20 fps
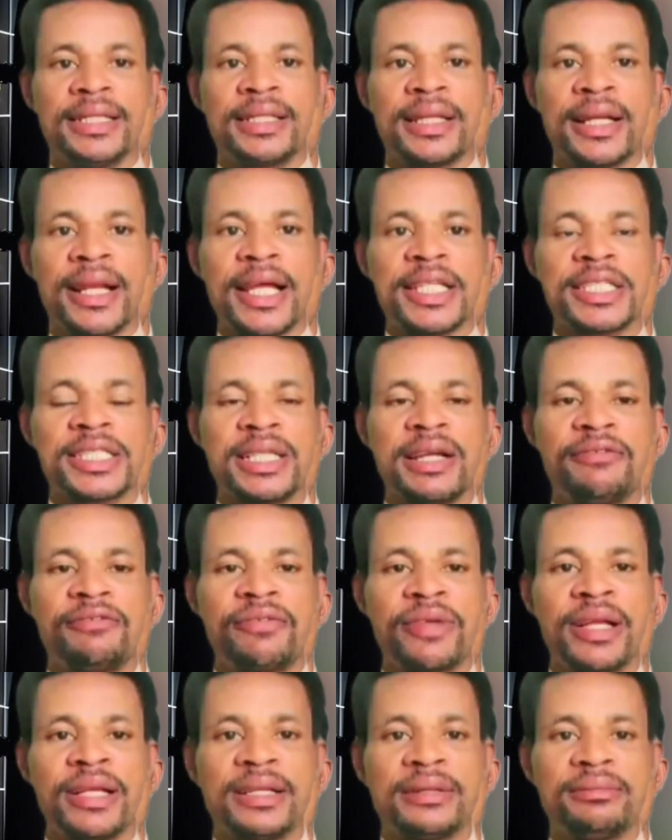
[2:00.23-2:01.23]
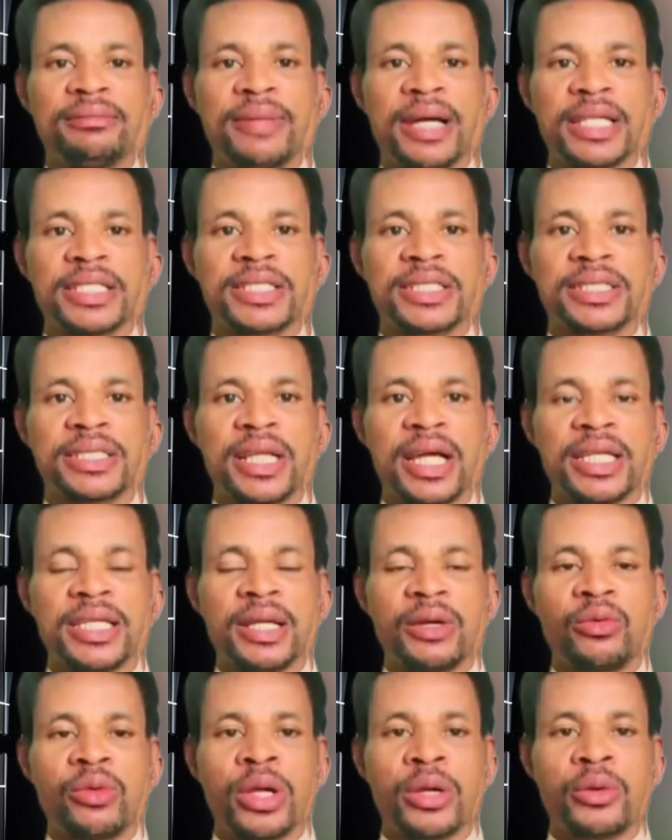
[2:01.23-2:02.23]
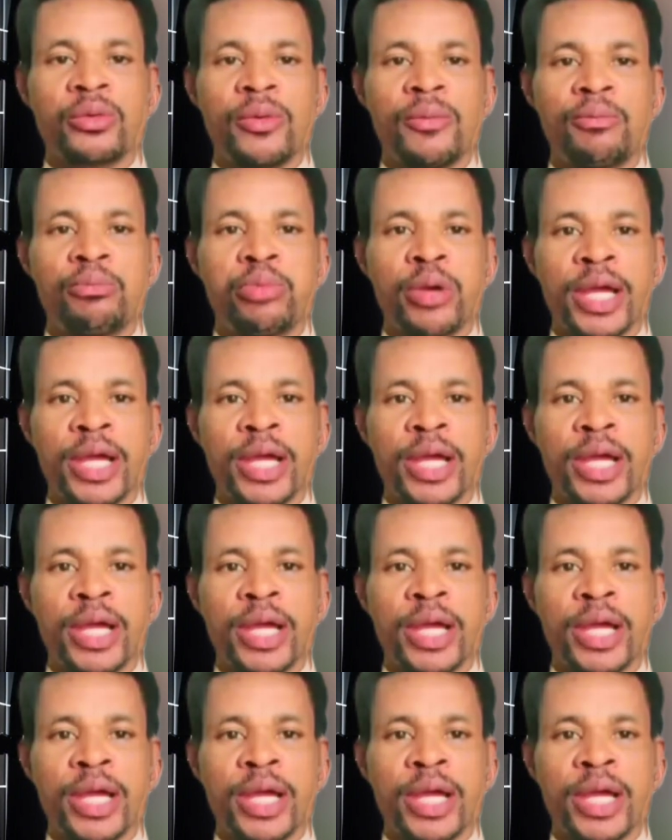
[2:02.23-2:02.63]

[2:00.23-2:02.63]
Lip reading: about to gwa of